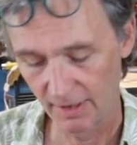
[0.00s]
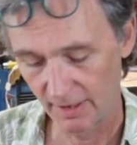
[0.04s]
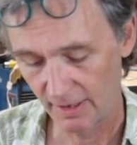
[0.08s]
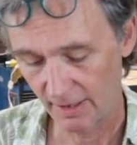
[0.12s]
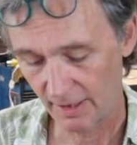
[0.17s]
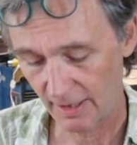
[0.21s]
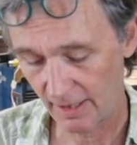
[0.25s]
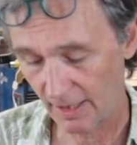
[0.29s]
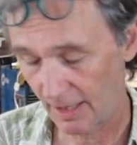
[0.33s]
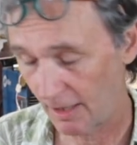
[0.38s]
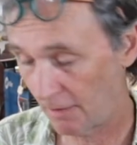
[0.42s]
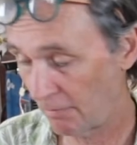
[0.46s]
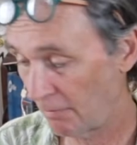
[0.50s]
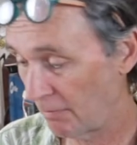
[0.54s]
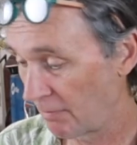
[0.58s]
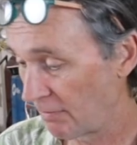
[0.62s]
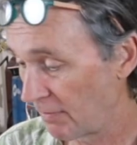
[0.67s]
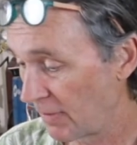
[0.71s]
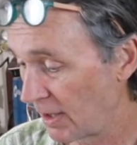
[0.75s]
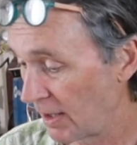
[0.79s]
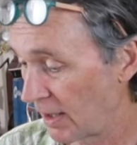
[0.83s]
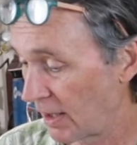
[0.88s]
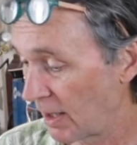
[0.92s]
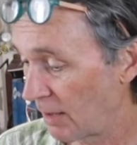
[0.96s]

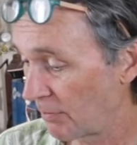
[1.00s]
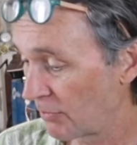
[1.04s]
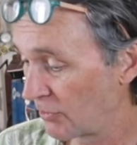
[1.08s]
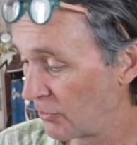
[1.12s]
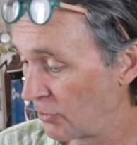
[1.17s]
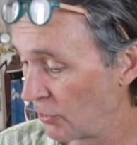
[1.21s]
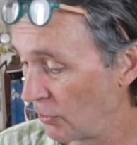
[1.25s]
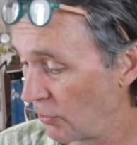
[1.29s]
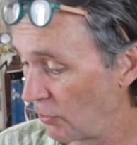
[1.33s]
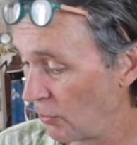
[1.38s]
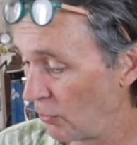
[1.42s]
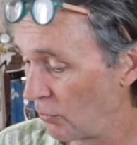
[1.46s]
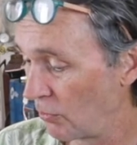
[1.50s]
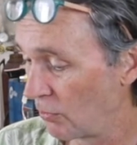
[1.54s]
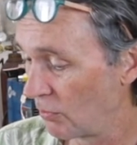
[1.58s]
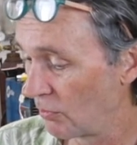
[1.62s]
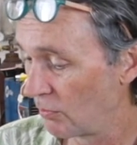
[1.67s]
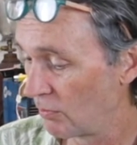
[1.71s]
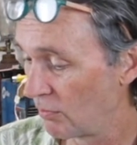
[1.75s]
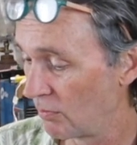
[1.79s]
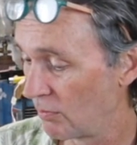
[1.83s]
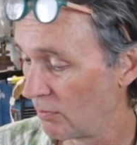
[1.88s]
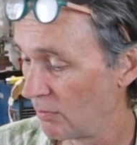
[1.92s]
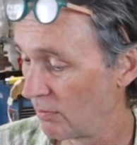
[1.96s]
up to,
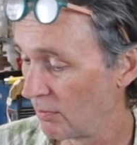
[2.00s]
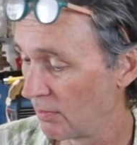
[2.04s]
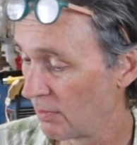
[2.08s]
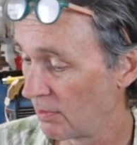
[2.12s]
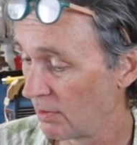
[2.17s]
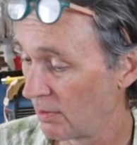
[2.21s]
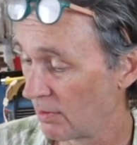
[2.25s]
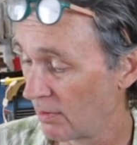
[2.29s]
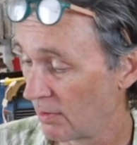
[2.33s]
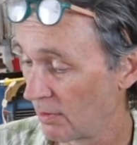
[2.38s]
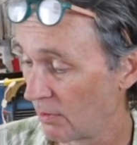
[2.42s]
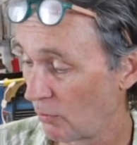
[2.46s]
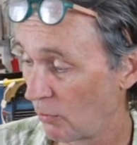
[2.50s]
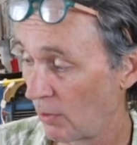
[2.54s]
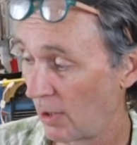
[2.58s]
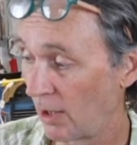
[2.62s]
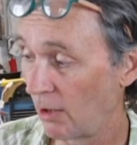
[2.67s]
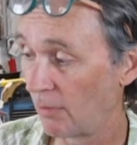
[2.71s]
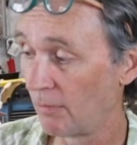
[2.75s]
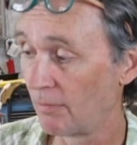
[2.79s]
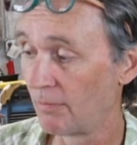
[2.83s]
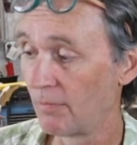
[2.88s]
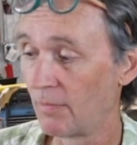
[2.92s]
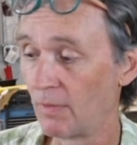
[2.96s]

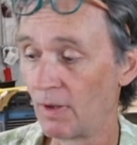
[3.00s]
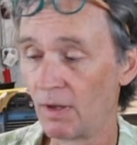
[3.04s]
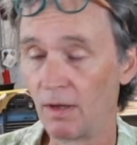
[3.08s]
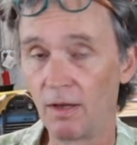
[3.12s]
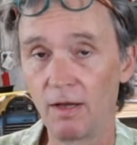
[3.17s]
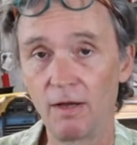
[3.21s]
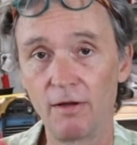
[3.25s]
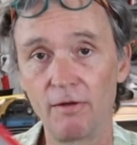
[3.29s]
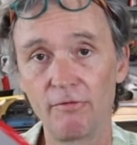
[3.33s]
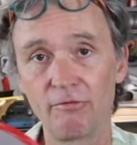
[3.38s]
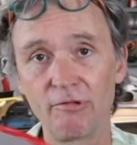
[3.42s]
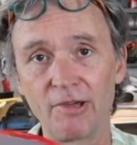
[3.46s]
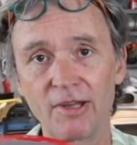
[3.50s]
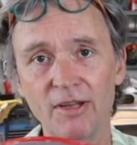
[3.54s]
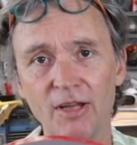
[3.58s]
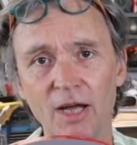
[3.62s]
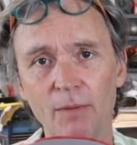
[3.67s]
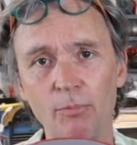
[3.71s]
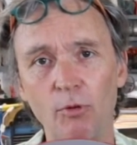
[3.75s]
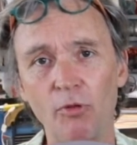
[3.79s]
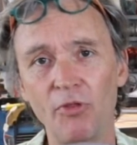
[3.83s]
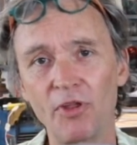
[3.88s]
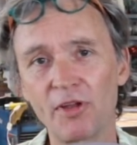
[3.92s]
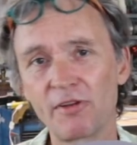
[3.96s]
well, for
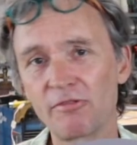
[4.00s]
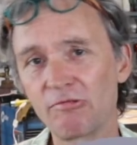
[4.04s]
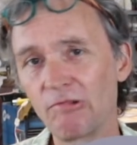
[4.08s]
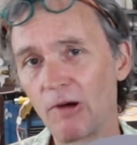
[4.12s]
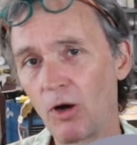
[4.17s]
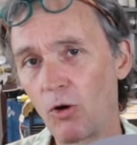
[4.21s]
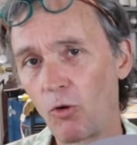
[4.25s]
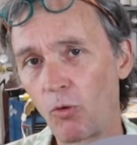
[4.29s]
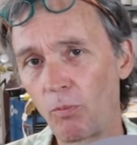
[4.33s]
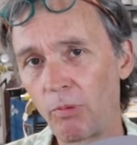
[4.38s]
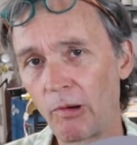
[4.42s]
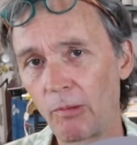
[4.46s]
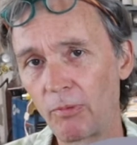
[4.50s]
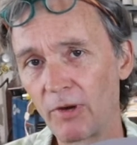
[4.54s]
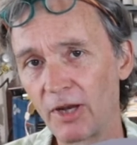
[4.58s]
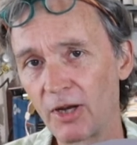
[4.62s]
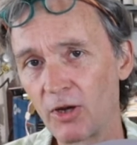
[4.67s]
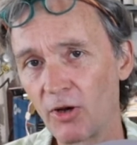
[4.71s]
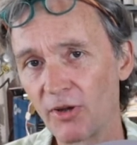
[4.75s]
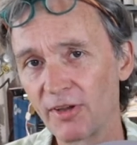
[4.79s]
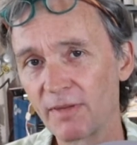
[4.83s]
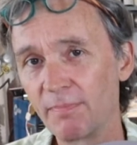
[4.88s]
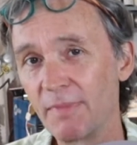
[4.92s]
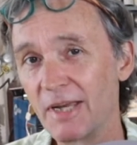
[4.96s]
example, this roll probably
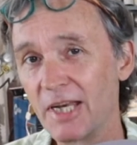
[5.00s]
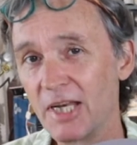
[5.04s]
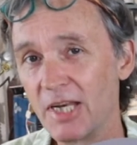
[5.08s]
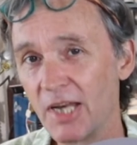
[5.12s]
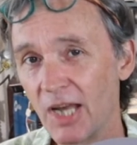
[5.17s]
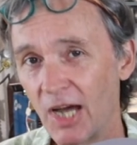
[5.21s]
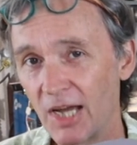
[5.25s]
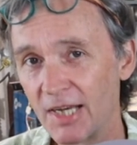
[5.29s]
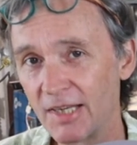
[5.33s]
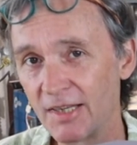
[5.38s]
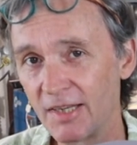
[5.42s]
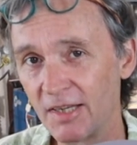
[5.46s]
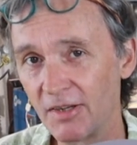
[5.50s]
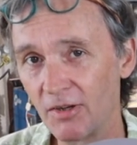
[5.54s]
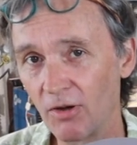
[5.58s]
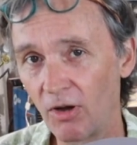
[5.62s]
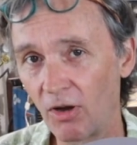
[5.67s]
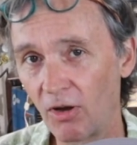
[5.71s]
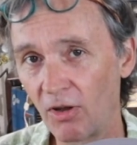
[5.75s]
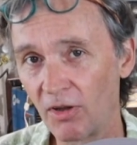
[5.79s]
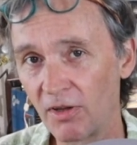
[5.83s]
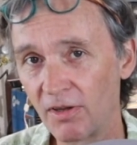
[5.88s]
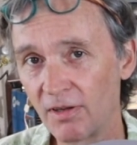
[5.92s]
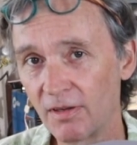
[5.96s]
cost me $90,
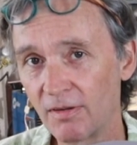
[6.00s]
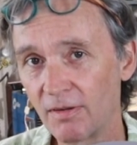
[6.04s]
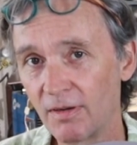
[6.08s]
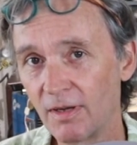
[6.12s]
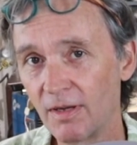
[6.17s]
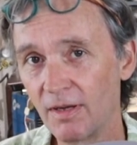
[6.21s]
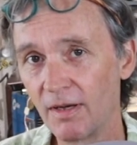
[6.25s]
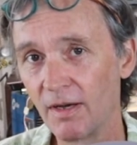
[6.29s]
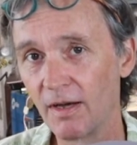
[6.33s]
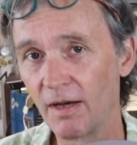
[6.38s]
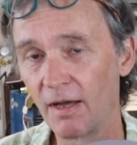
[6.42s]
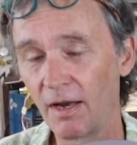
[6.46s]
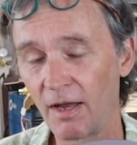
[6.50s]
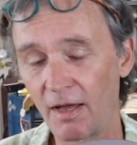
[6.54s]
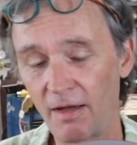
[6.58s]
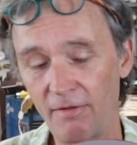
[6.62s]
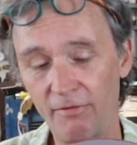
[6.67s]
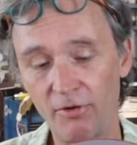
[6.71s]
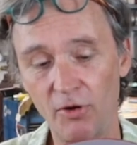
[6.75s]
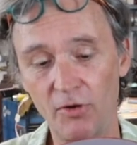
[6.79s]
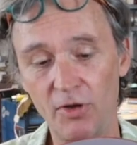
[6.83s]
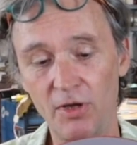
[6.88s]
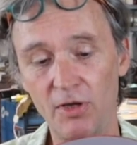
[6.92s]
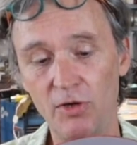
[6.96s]
and I've
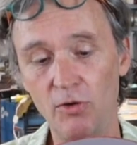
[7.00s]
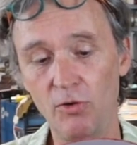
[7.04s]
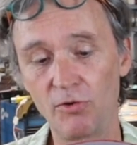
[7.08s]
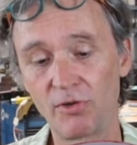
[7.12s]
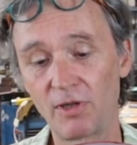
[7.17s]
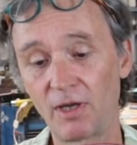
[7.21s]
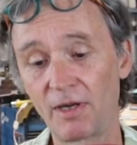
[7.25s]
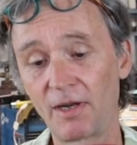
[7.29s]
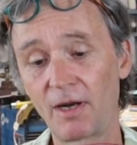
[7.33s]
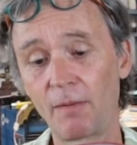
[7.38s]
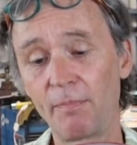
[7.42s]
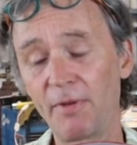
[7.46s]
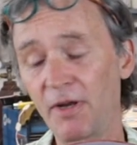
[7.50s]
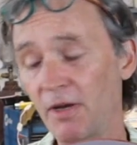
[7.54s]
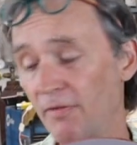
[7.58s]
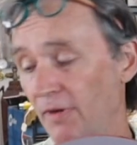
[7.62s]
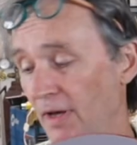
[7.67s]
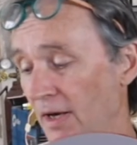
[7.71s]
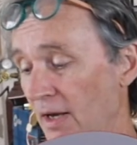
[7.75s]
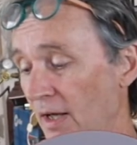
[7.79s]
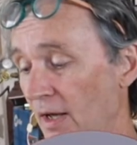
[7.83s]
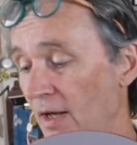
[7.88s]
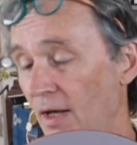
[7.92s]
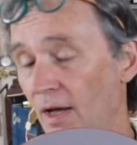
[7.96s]
only used a little bit of
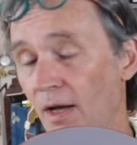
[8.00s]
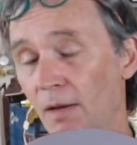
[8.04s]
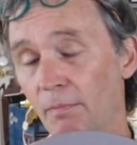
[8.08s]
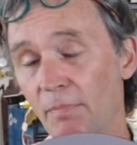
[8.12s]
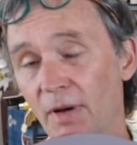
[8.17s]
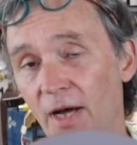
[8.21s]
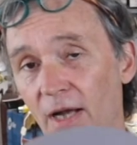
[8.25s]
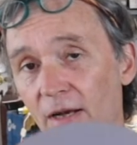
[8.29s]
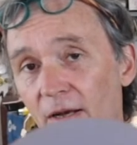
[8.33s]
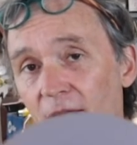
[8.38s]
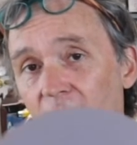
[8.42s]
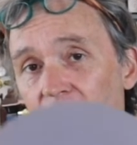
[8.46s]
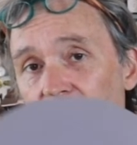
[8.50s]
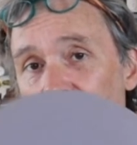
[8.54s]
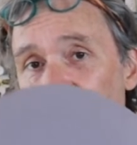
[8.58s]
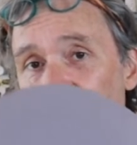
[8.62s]
it, but